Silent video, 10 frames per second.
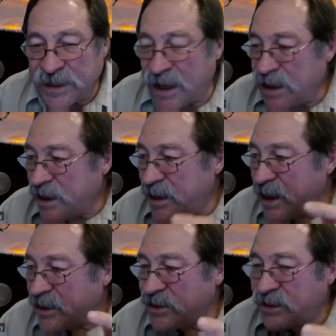kind of the
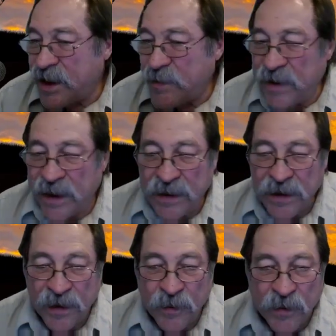next step
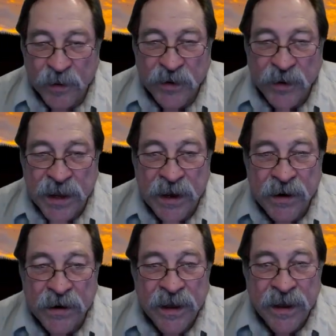in what we're doing
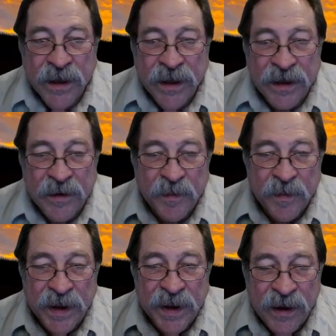here.
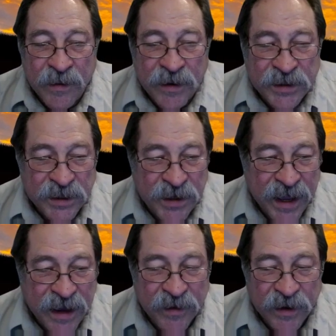By now, you should
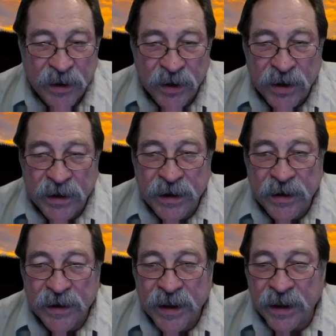have a good
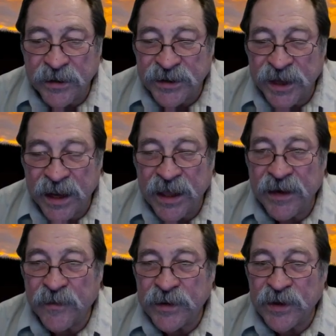
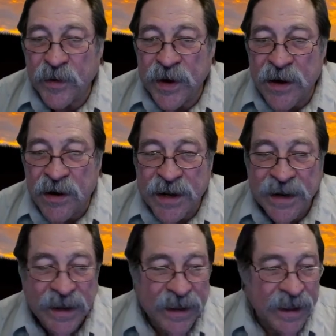understanding of what's going
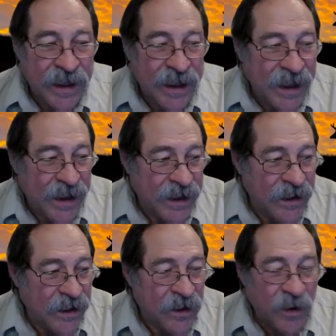on,
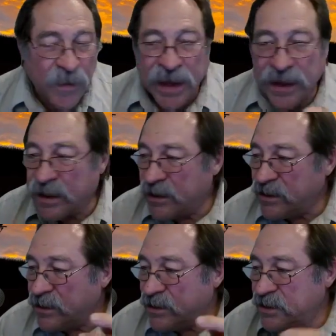and go back and
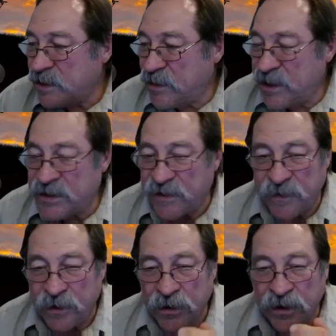listen to some of these.
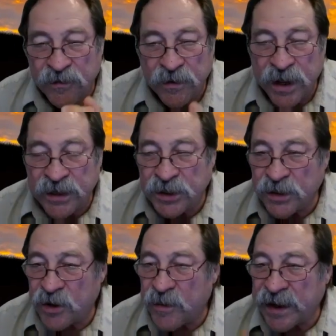If you're not
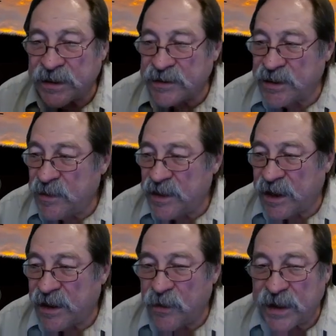sure, go back to some of
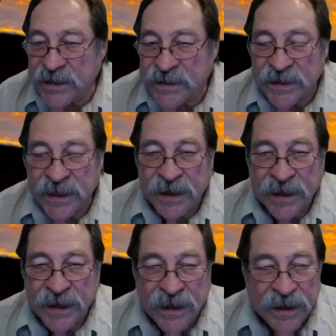the other ones.
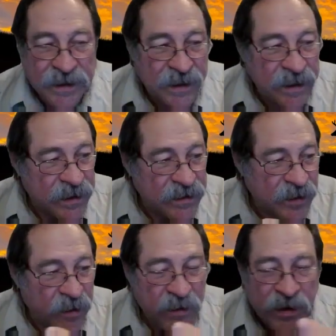I think on
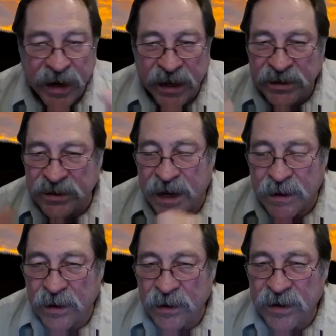some of you can actually
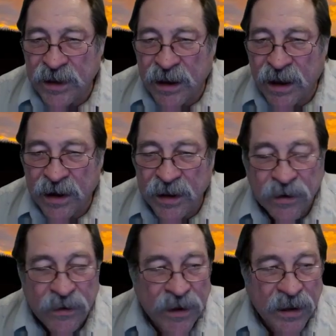download the
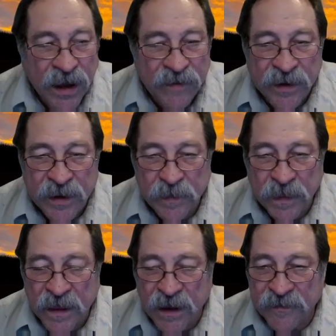audio off
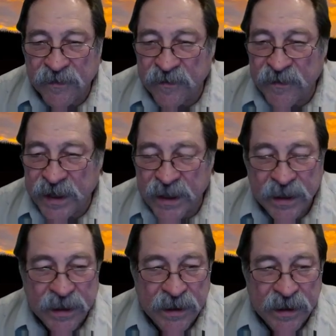of
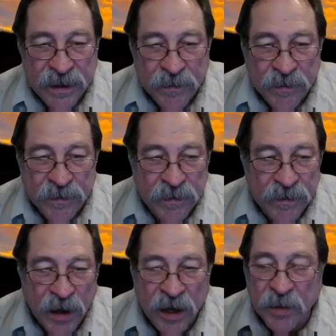um,
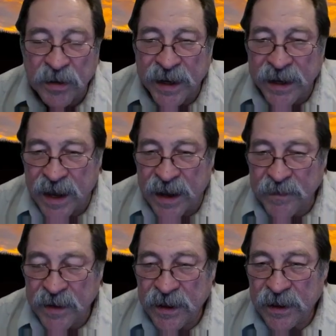
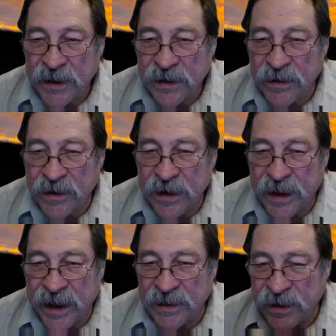audible.com.
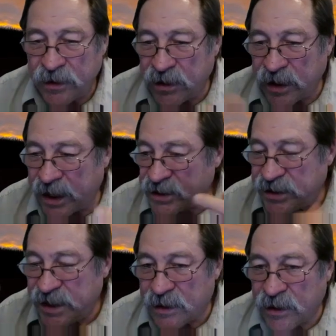I think you can
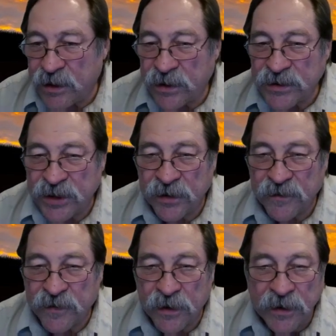actually download those to
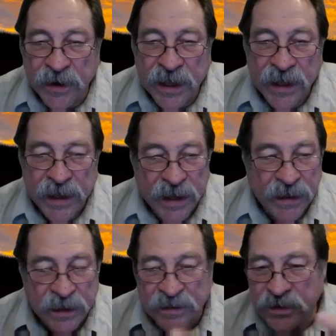your phone
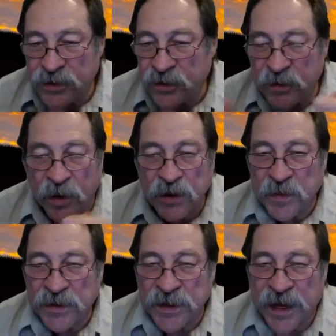and listen to them multiple